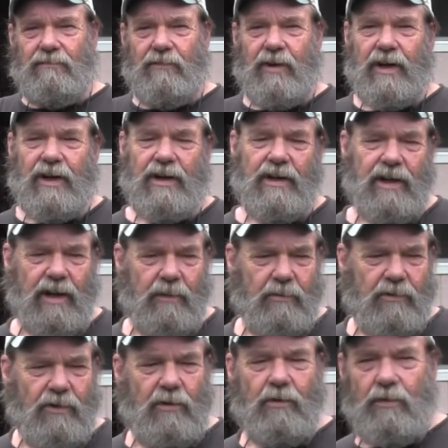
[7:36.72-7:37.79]
when it came
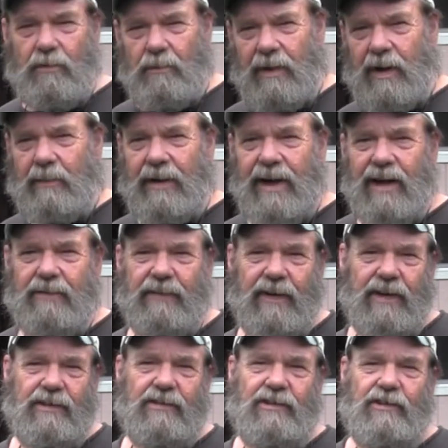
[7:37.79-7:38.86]
to my back
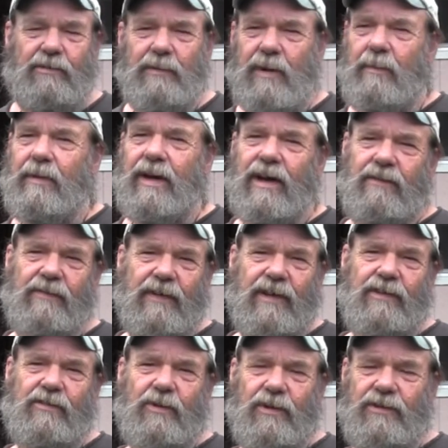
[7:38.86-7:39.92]
fence, because my back
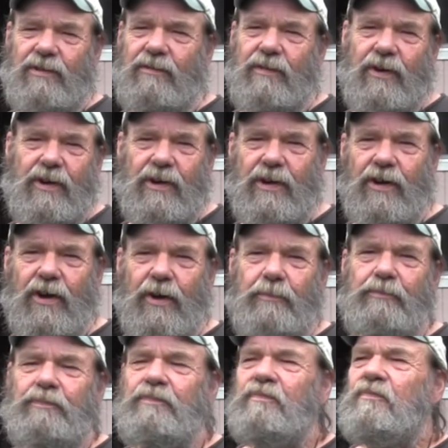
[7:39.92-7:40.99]
fence wasn't very good.
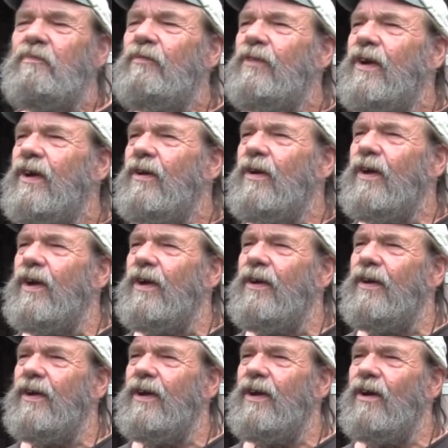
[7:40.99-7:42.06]

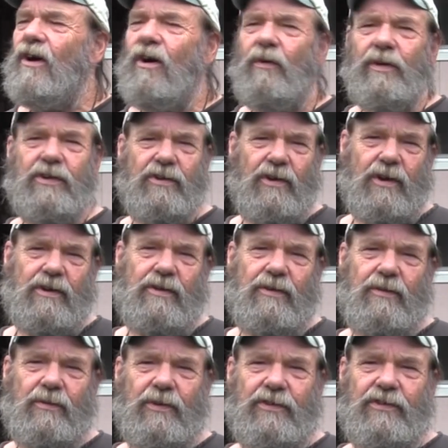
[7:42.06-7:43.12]
And all it took
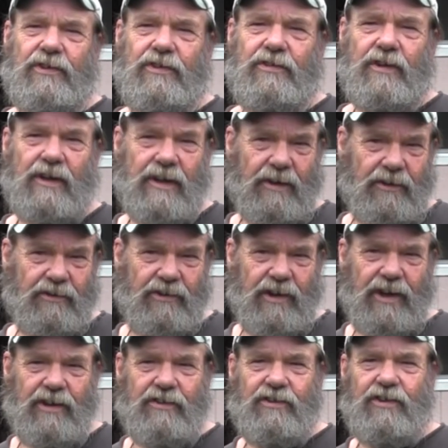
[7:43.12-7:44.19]
was just a little
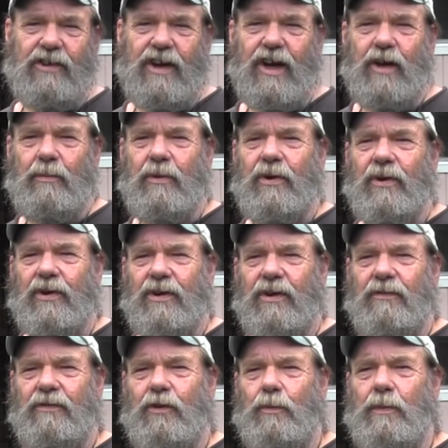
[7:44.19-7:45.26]
change in the neighborhood and
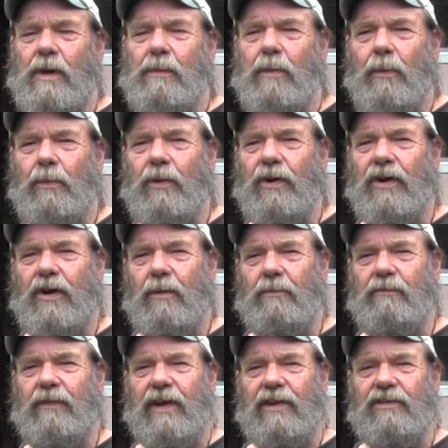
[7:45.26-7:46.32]
a few people putting
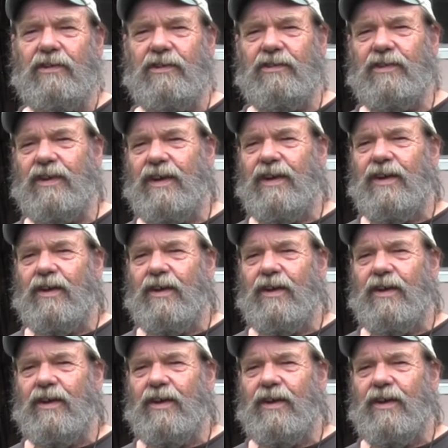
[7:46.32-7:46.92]
up fences